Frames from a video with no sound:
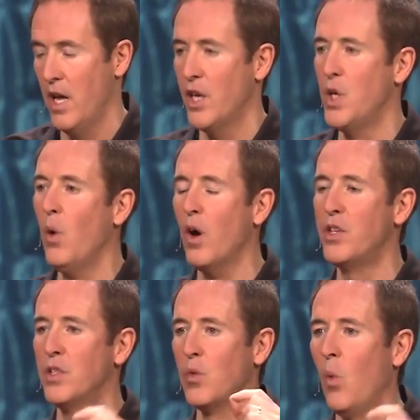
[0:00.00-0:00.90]
you are
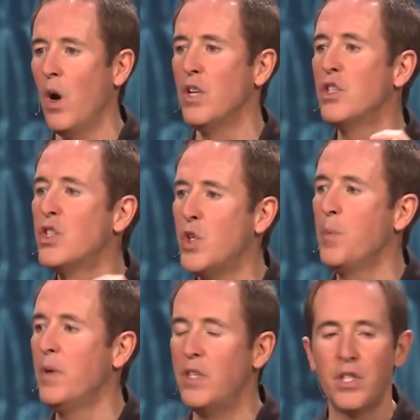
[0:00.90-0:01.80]
just one
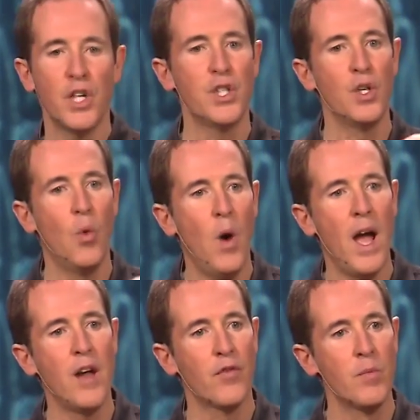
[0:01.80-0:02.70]
stupid decision
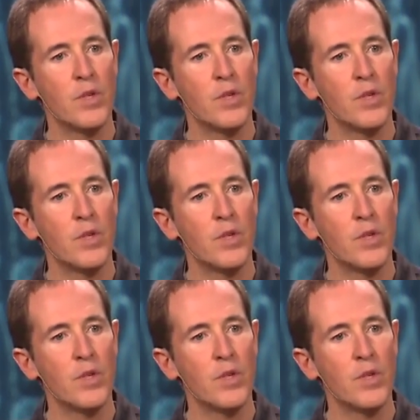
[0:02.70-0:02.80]
away from